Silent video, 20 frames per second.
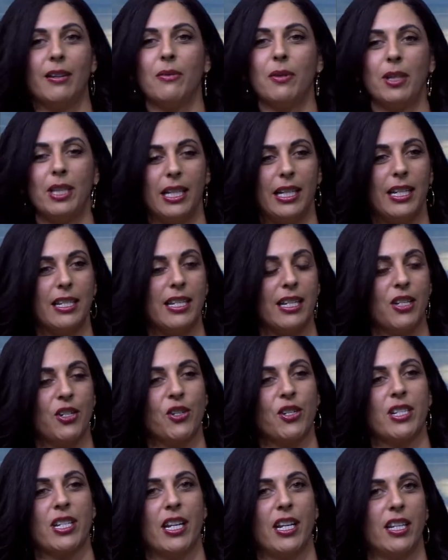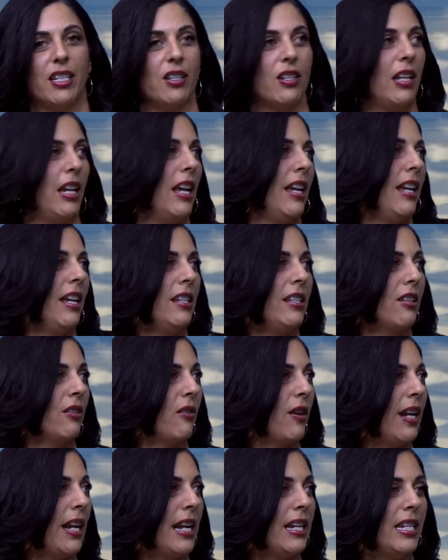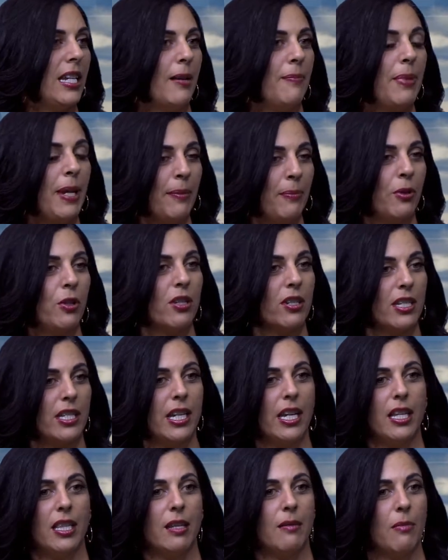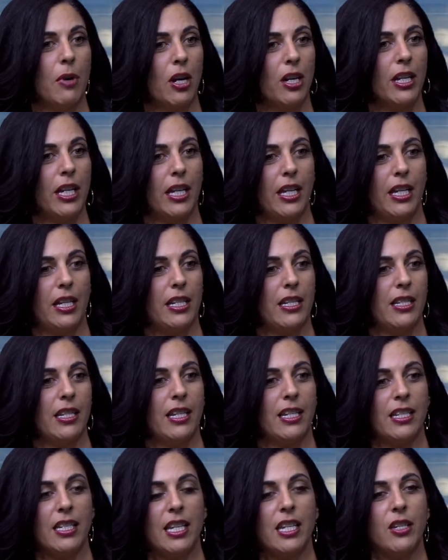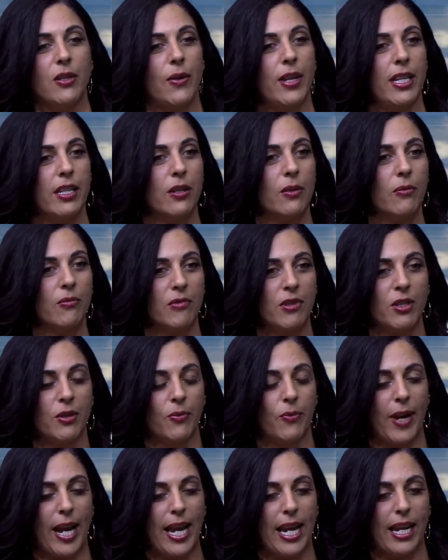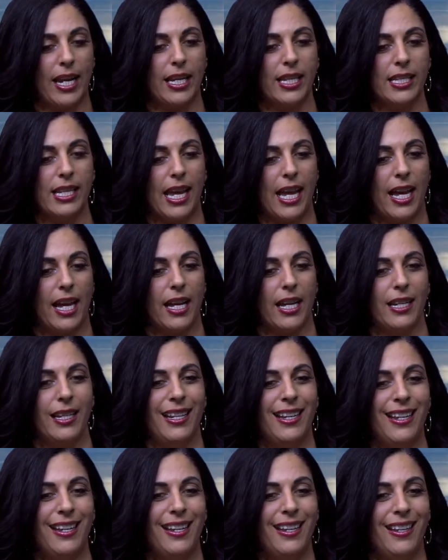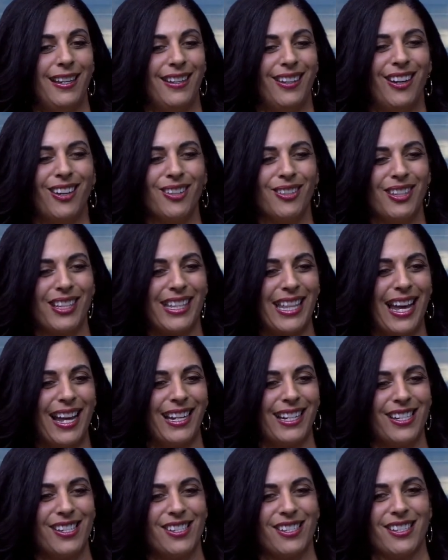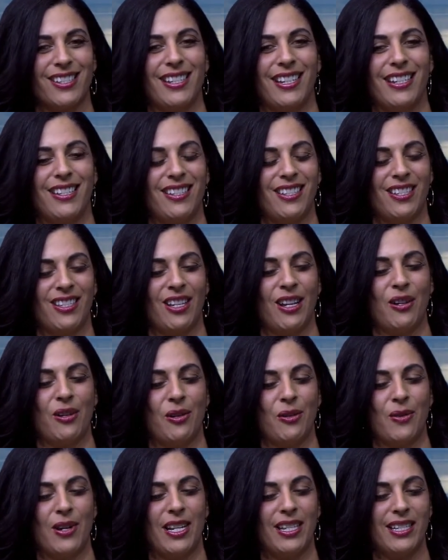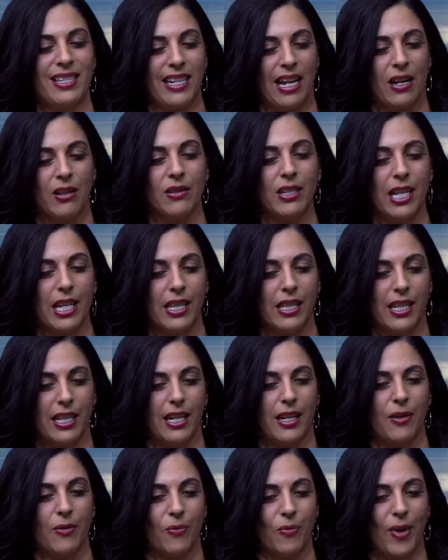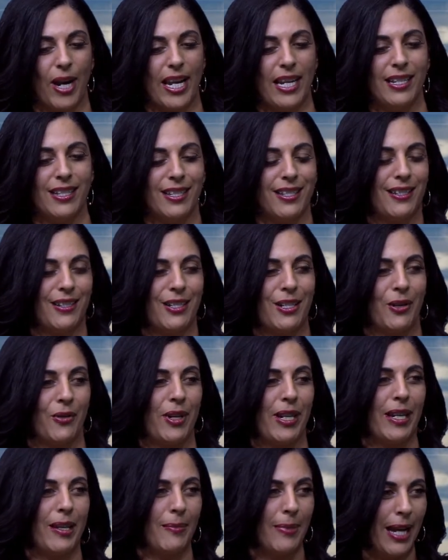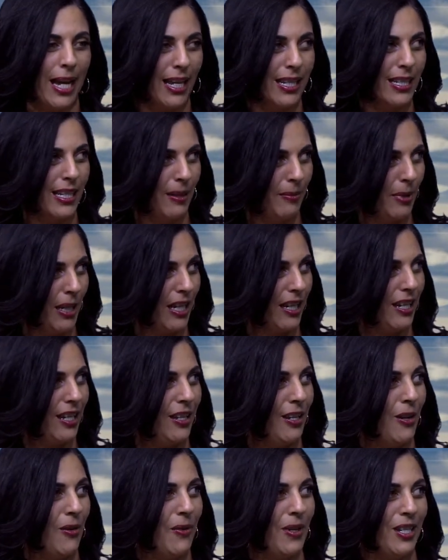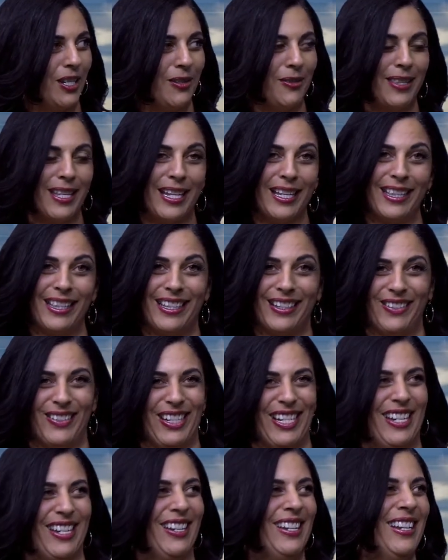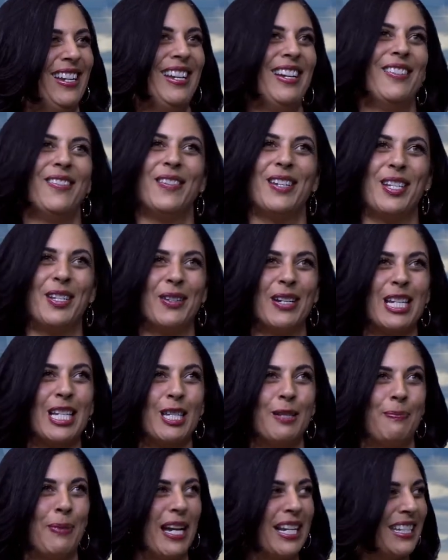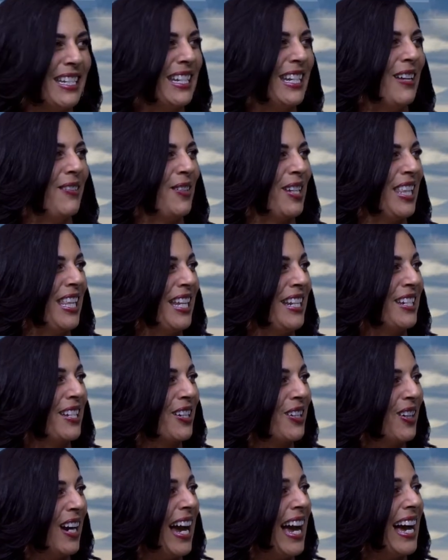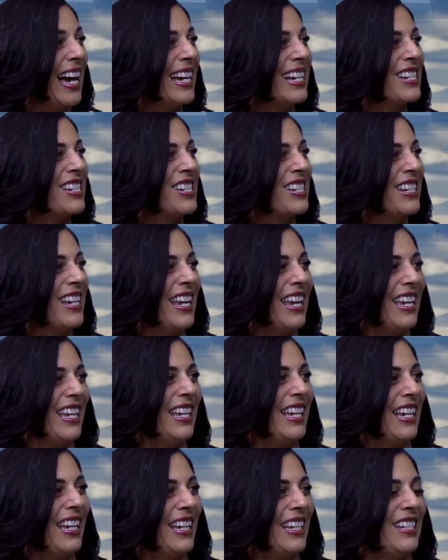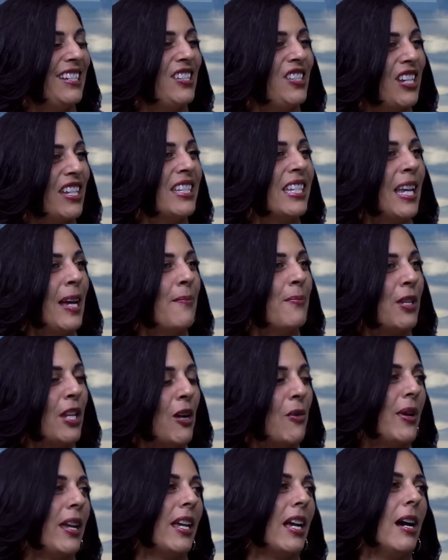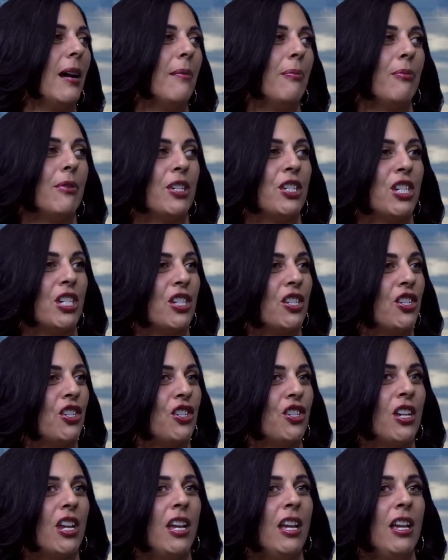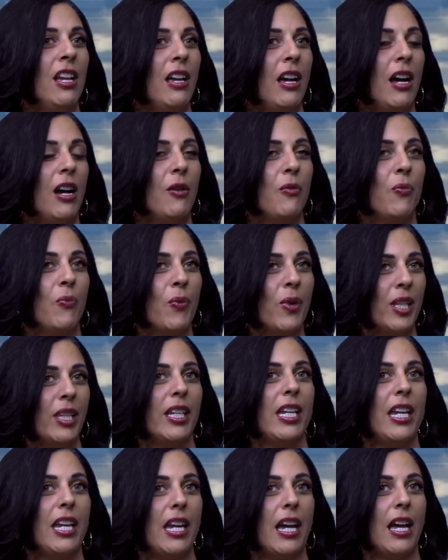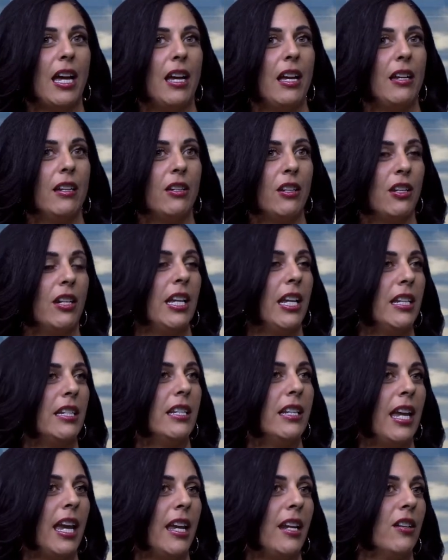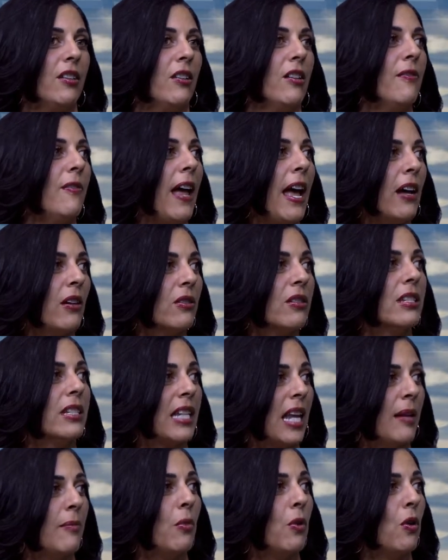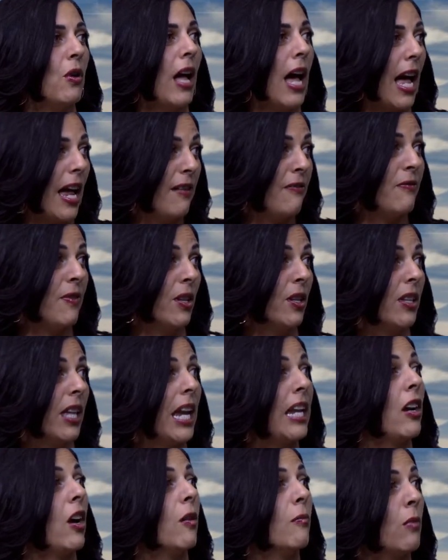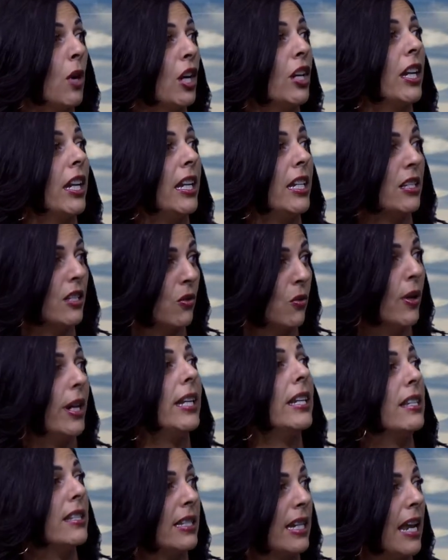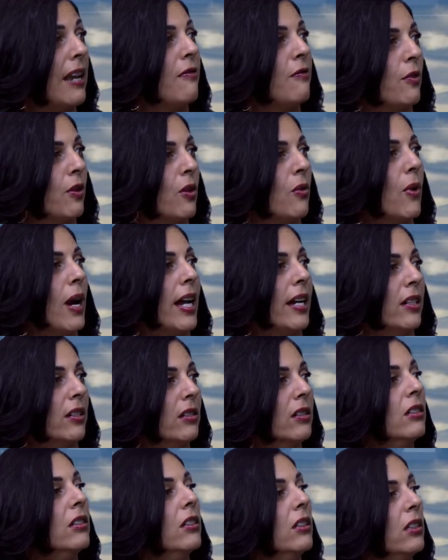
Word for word: well, it is interesting. It's a, it's a great idea. People are seeing the market is continuing to, to raise and not only that, it's just it's so astounding that it raised during a pandemic. You know, when you think that yeah. when, you, when you expected everything to crash, it, it just kept going up, which is a really good indicator of how stable I feel like our market yeah. is going to stay for a while. I think there's